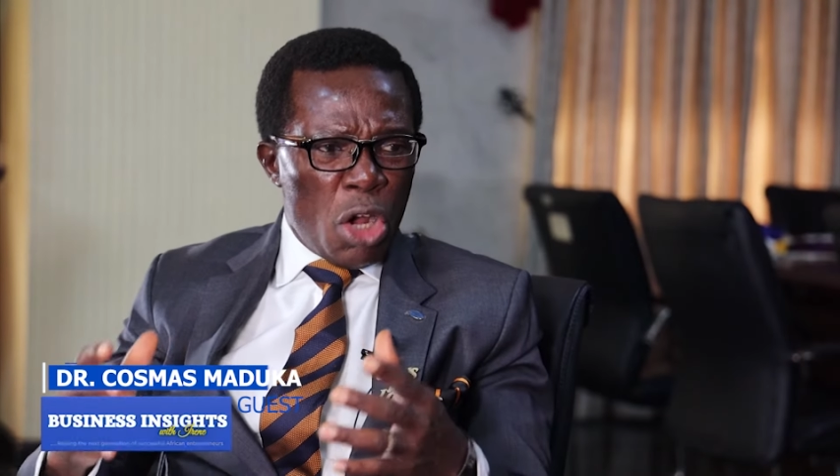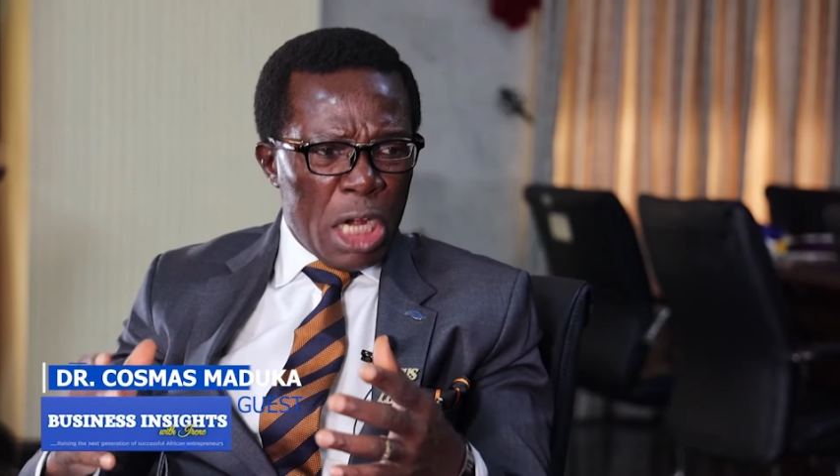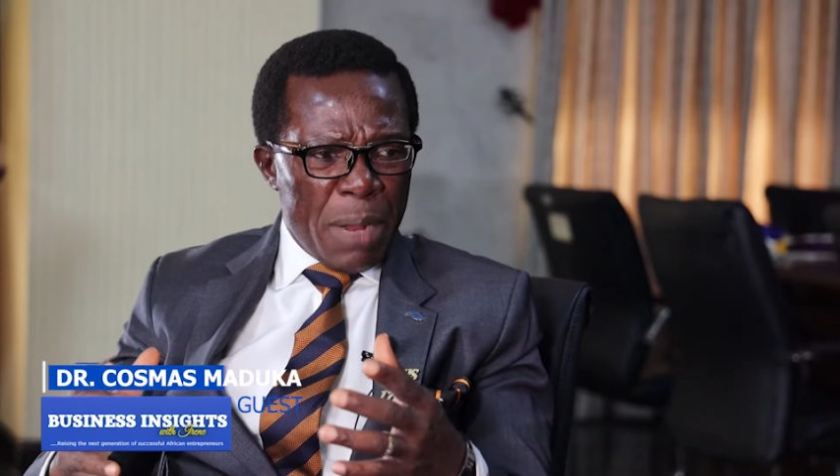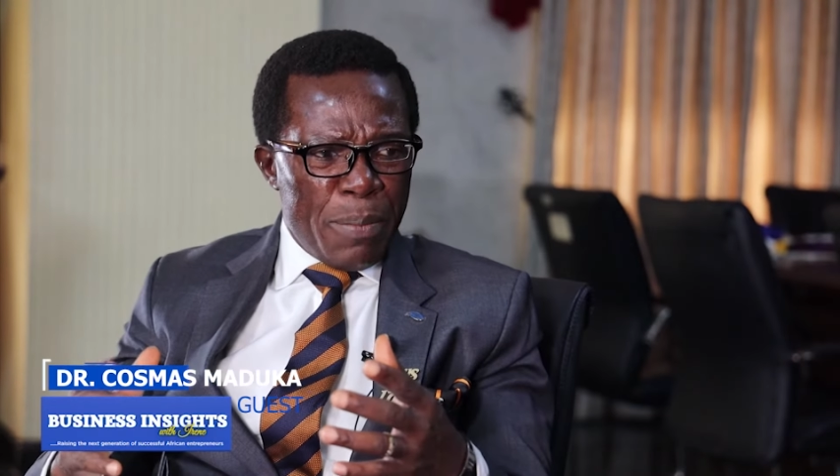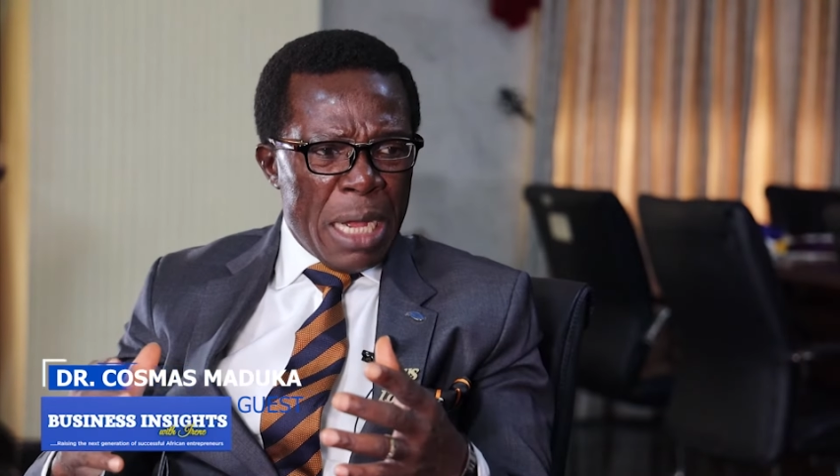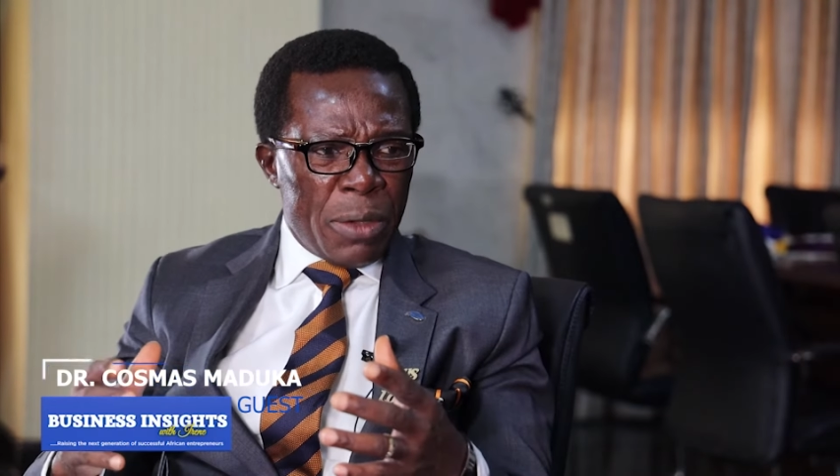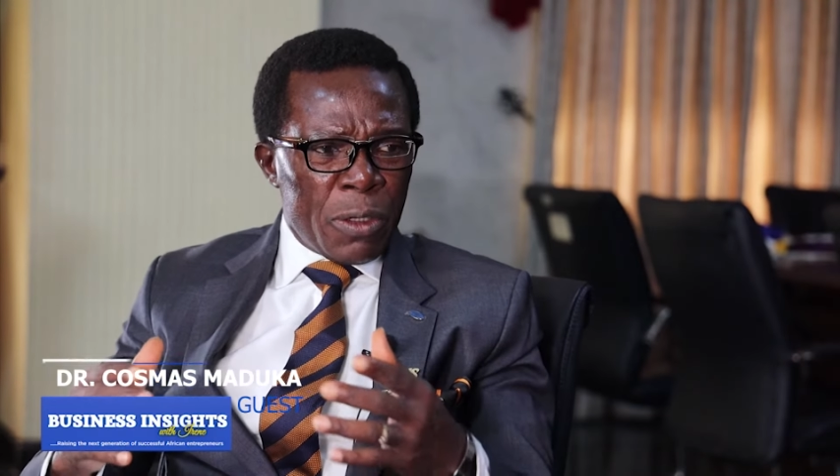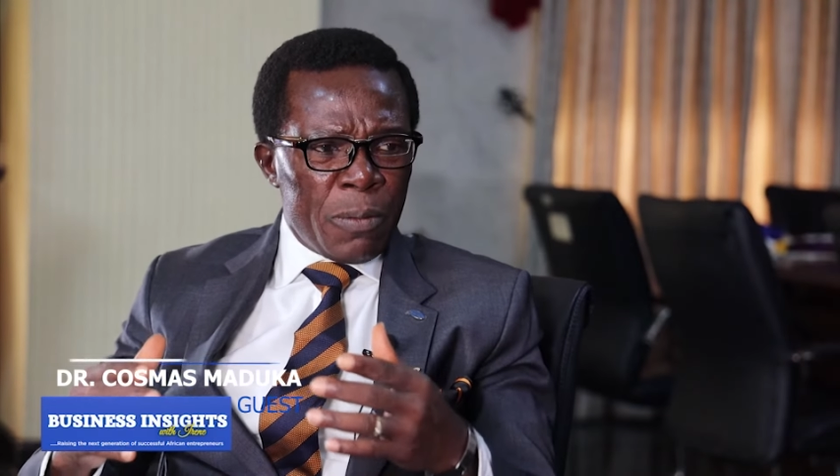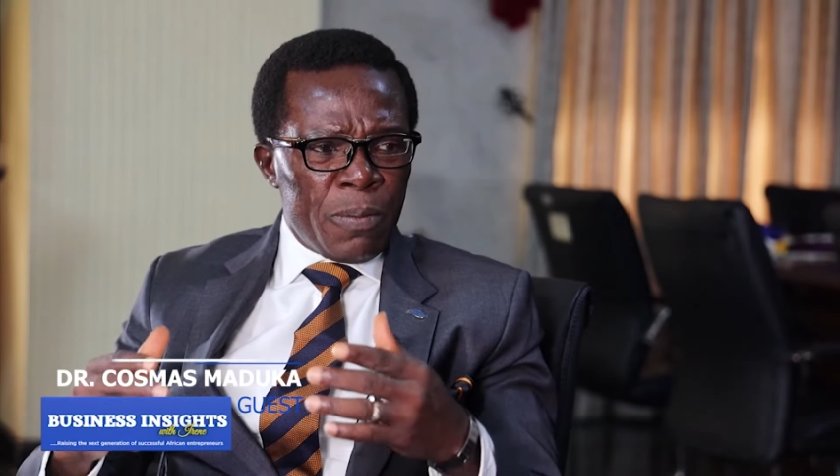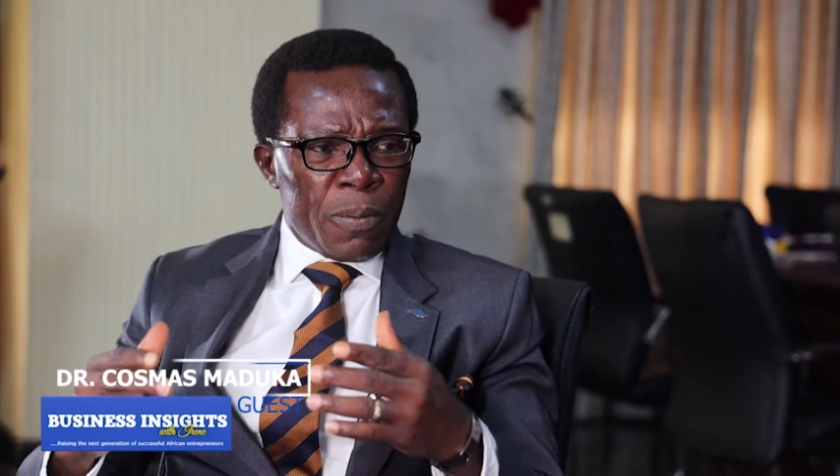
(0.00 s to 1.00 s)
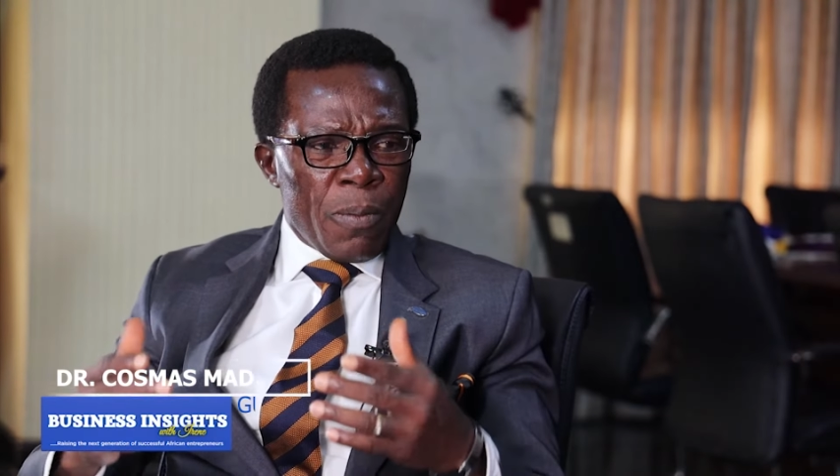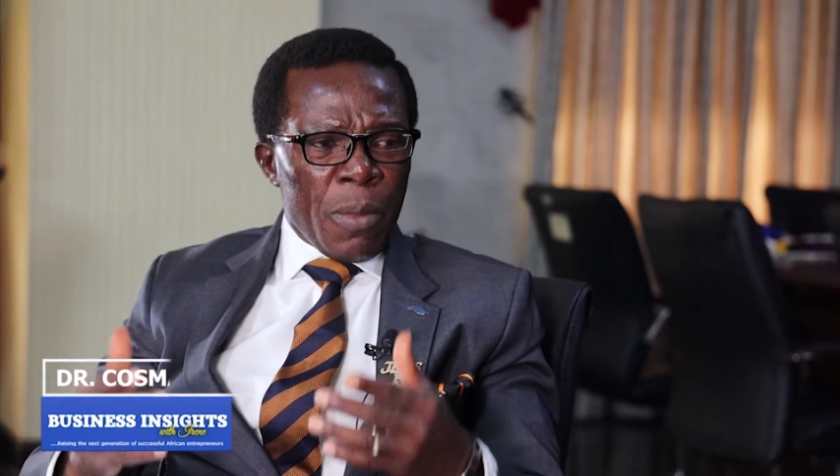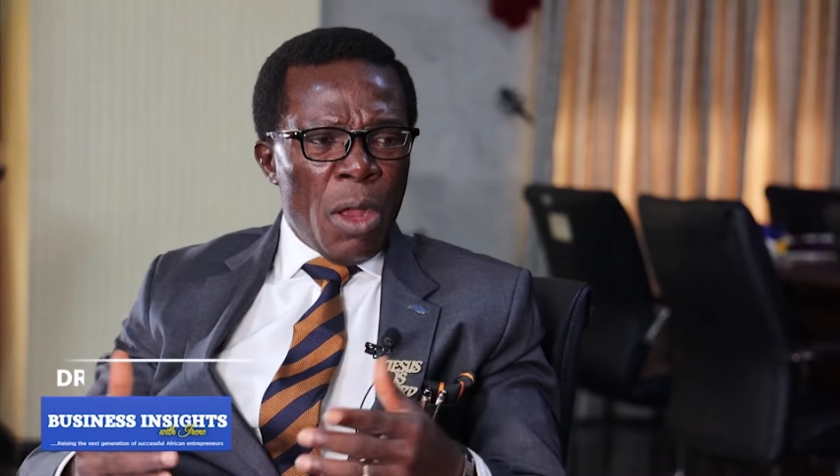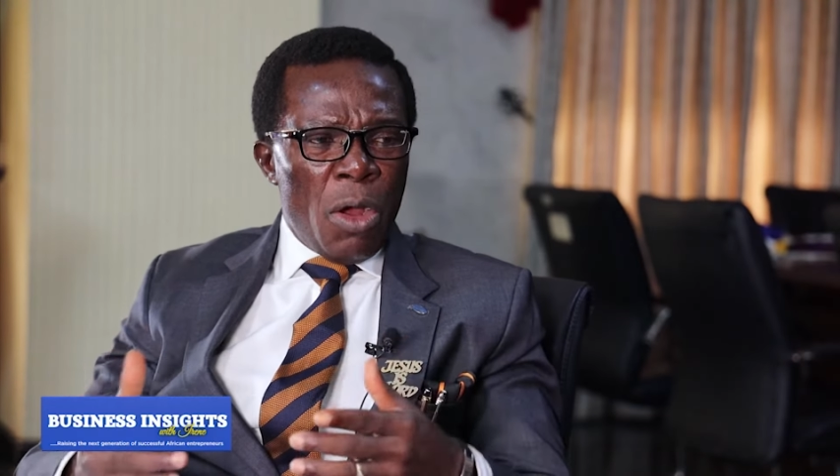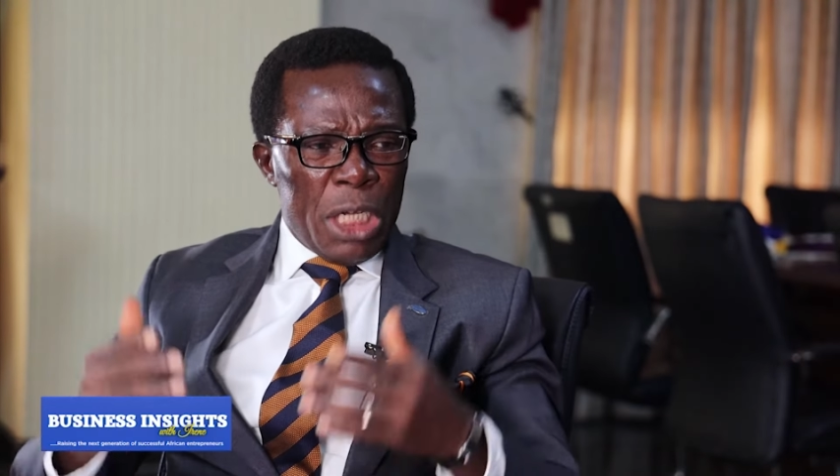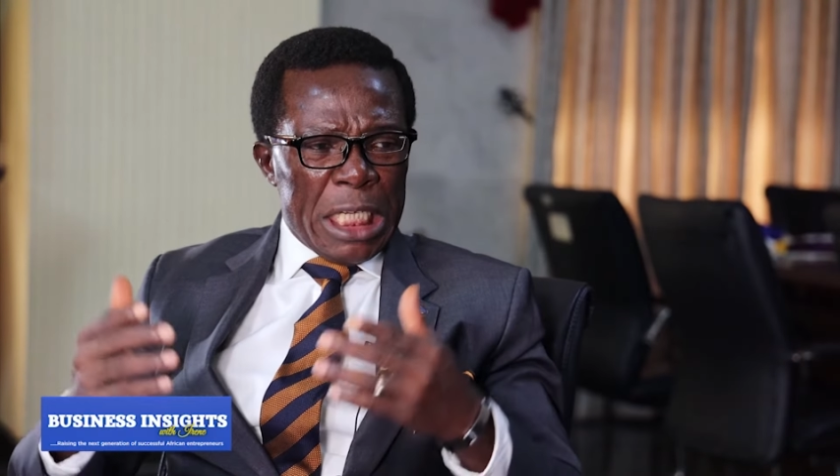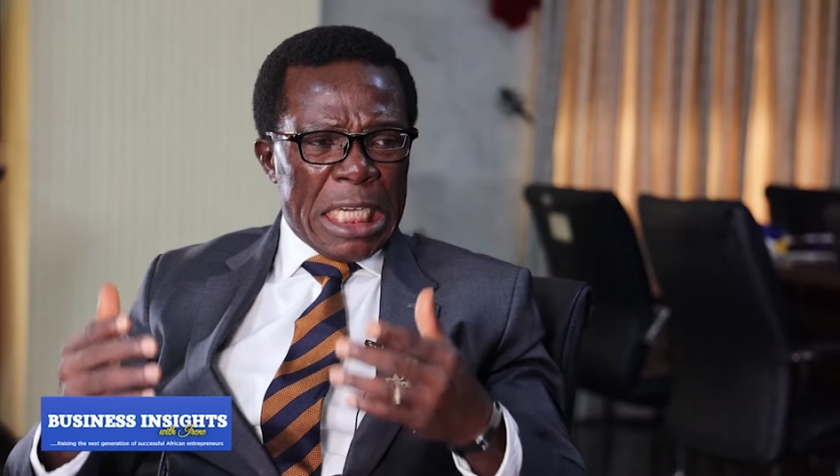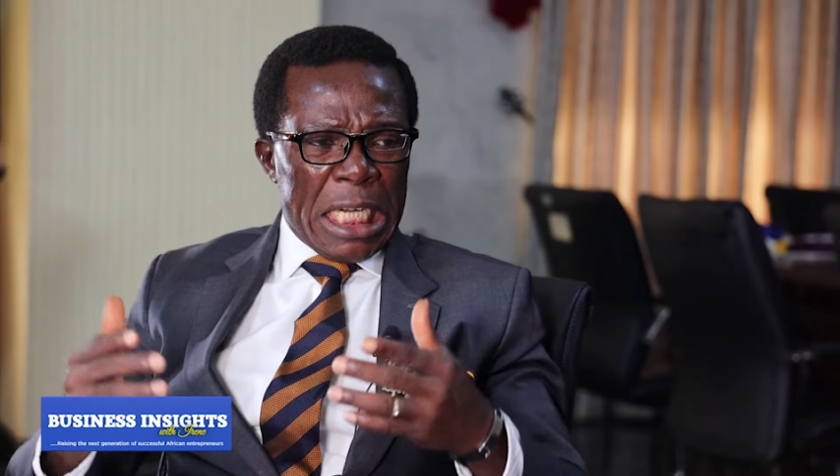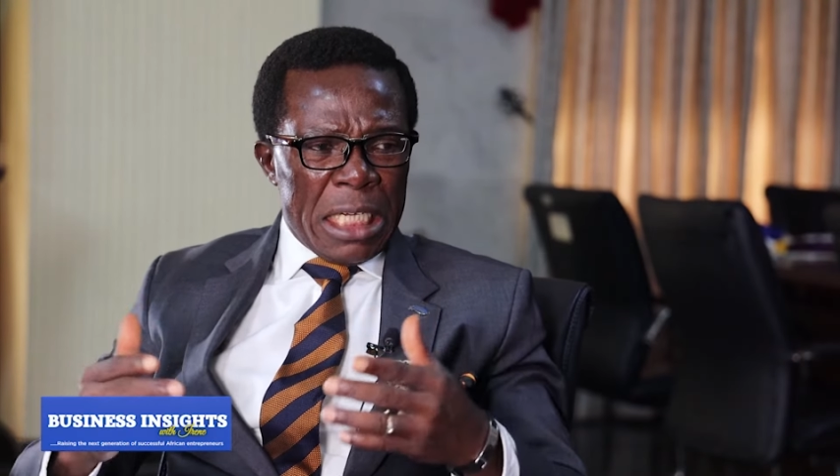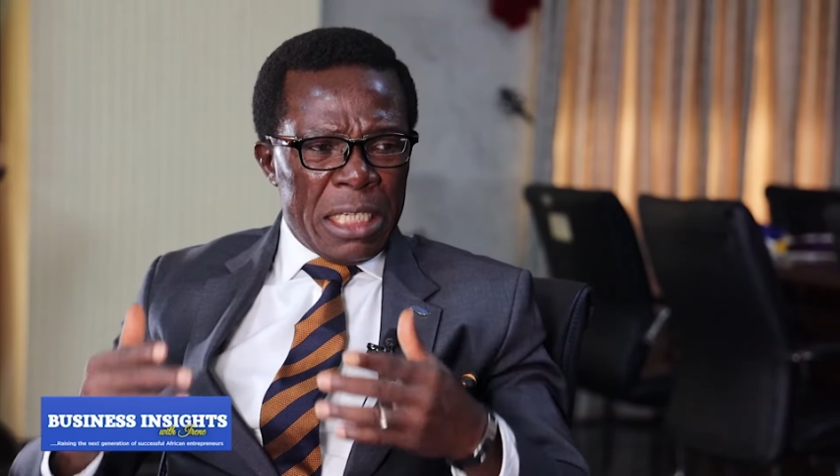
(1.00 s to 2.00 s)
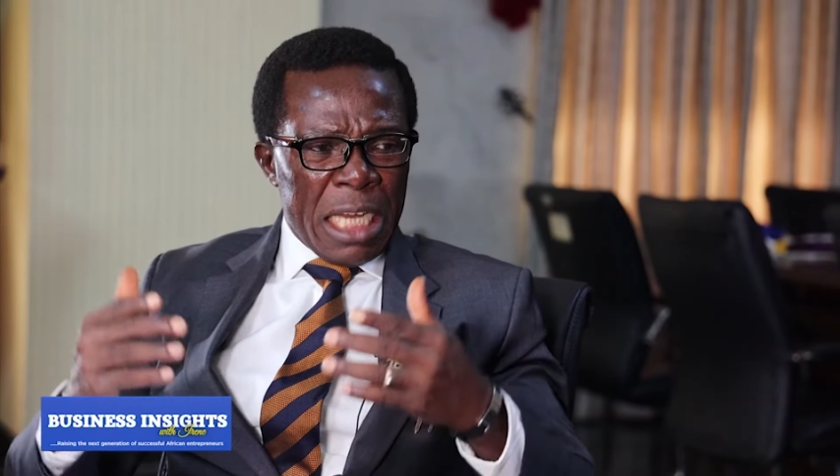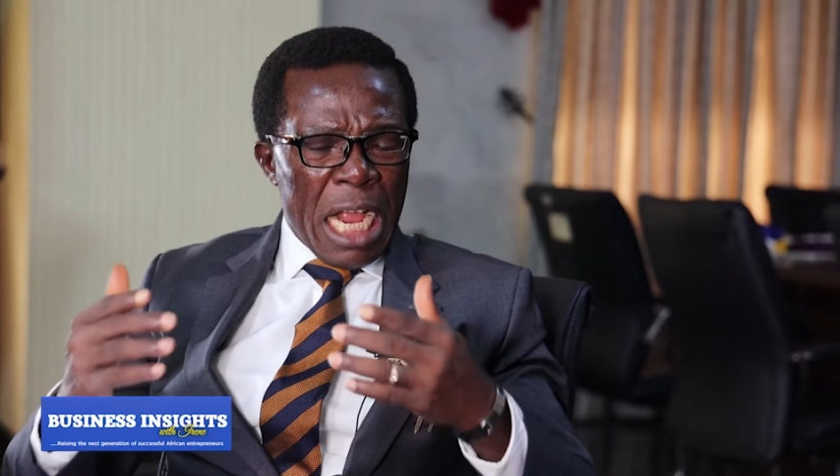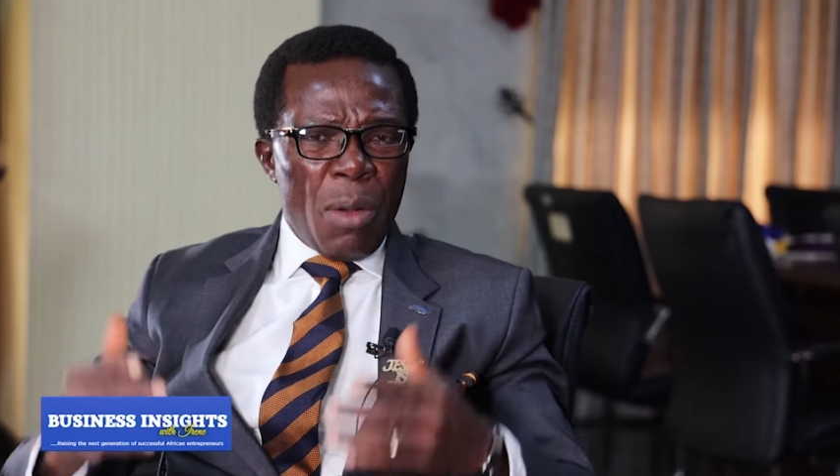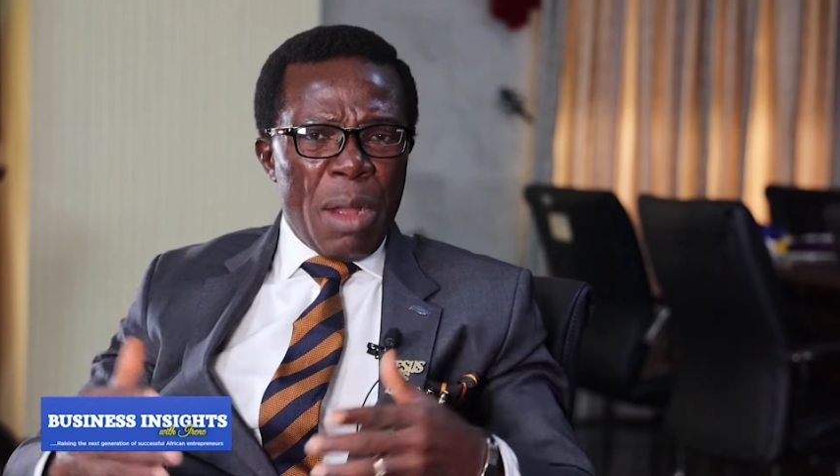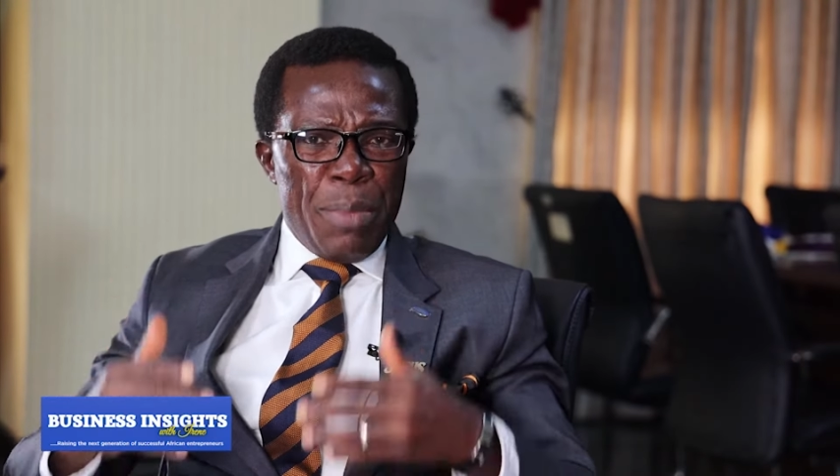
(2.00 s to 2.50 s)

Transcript: all about until our